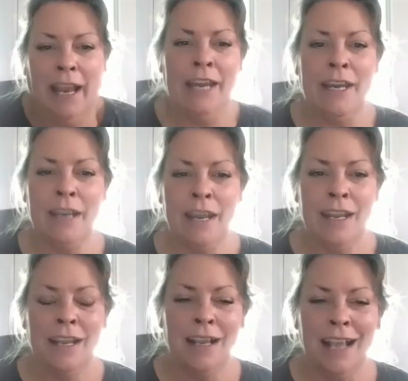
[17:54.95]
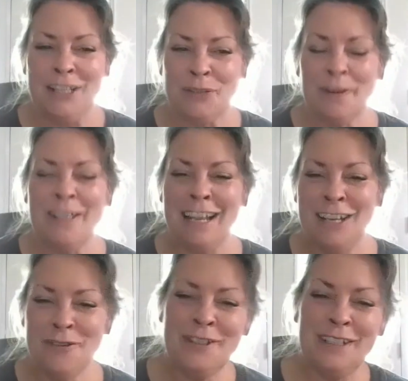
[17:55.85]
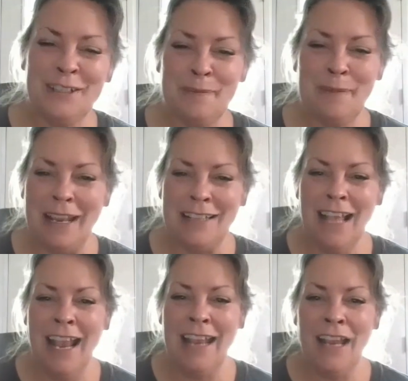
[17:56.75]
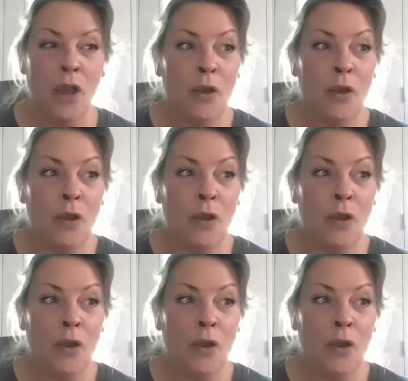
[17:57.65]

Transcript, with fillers: And it's really interesting to me because they,